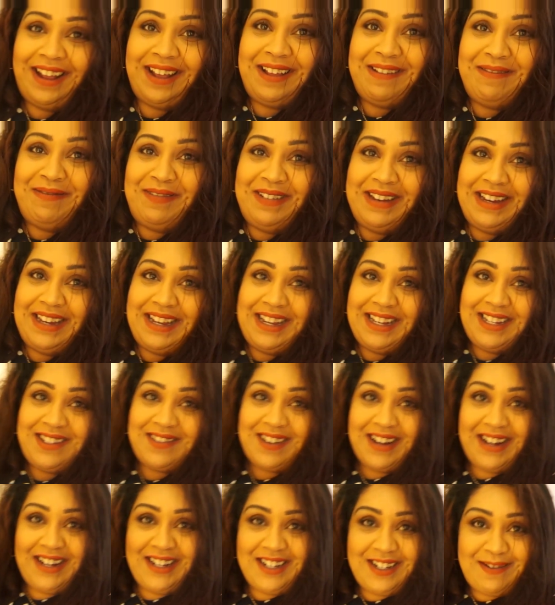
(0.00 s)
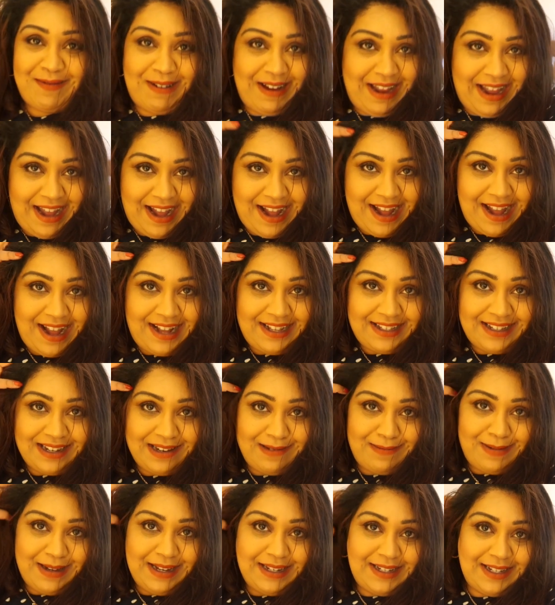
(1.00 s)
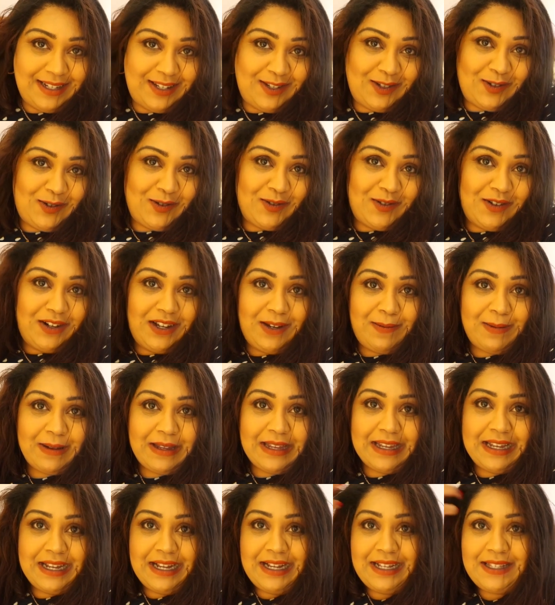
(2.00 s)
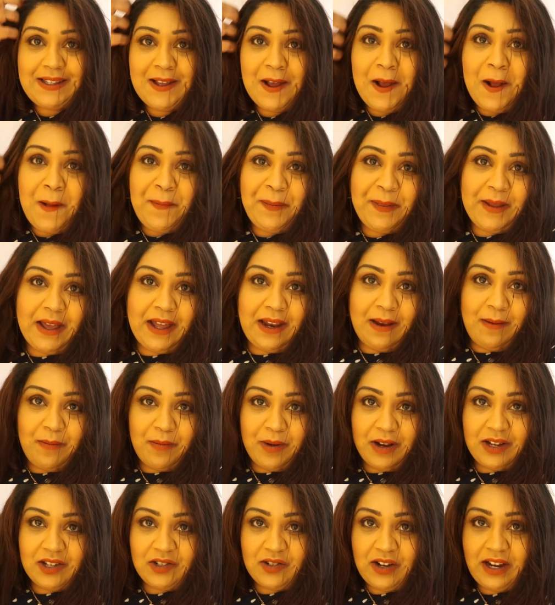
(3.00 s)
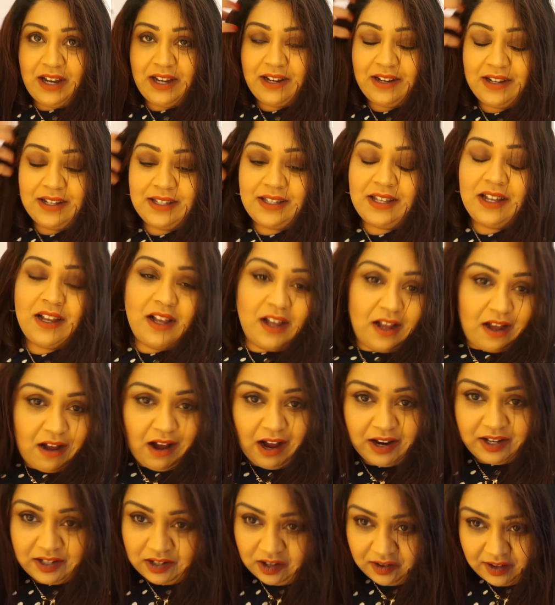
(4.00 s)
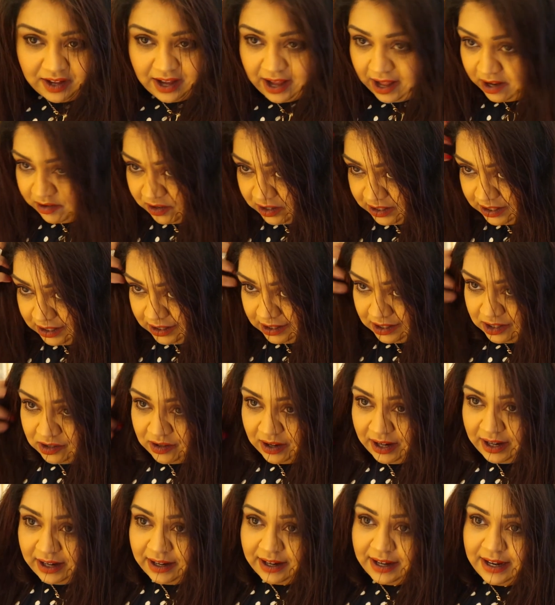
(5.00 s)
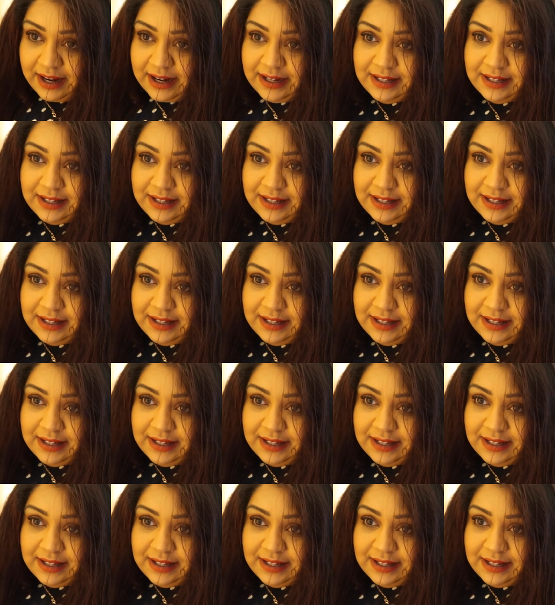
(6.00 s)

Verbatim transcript: like completely drenched. My hair is going to be destroyed because I didn't bring straighteners. I just got the hairdresser to straighten it